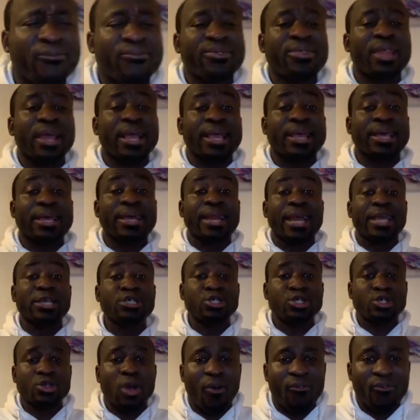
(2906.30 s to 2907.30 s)
the grace
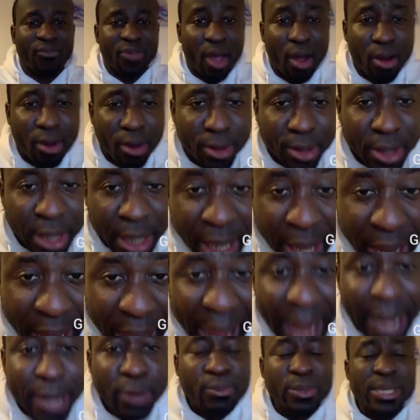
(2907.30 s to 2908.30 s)
of God,
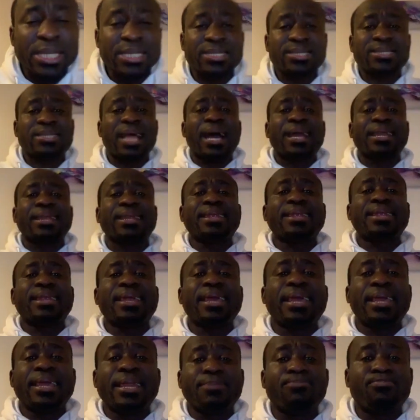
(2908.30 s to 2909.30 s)
and we stand
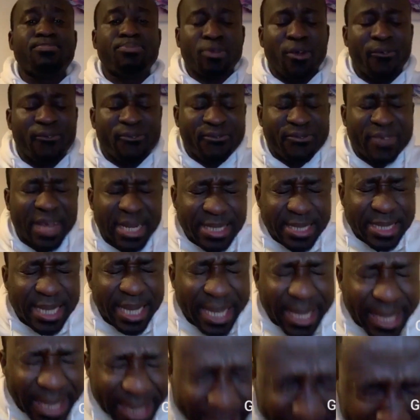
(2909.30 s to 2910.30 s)
in prophetic
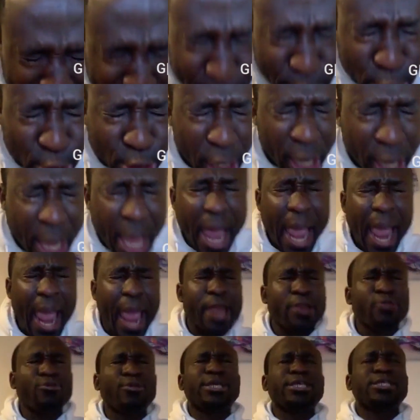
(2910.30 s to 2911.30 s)
grace, and
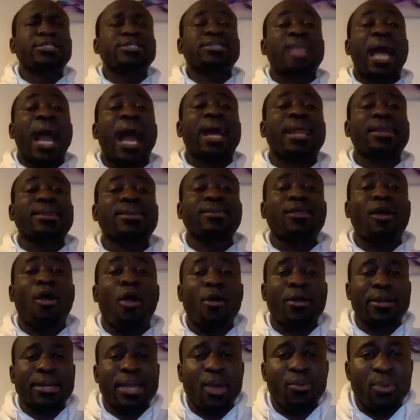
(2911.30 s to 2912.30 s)
we stand on
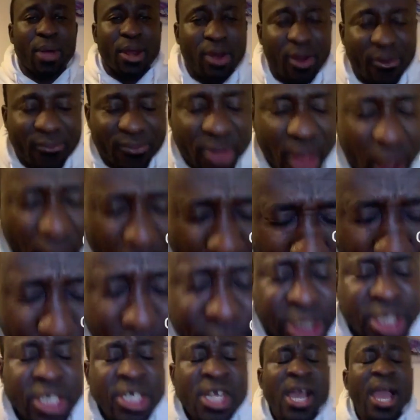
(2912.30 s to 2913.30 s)
the word of God,
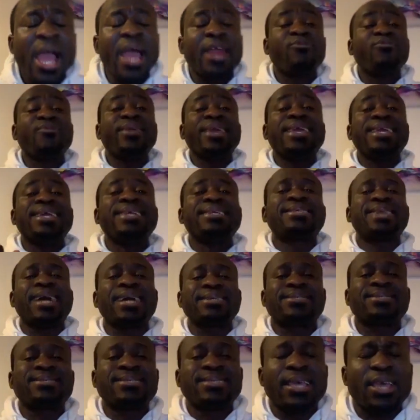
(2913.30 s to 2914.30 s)
and we
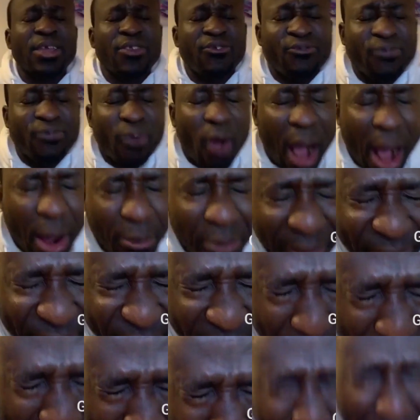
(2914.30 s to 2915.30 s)
intercede for our family
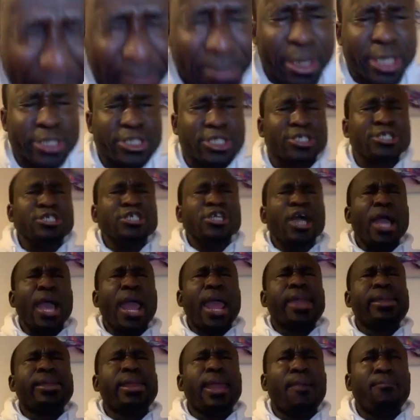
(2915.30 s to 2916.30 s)
members.
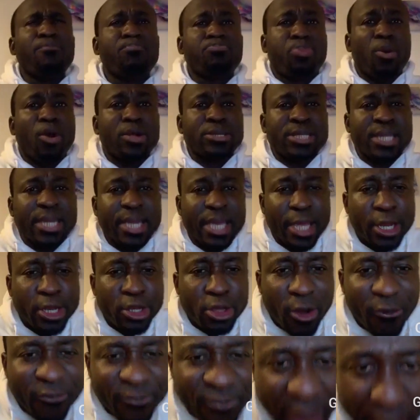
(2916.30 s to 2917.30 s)
Anybody in your
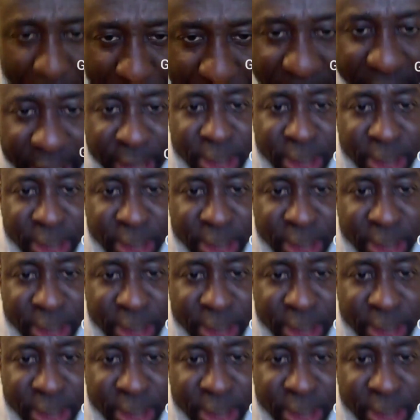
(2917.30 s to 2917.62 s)
family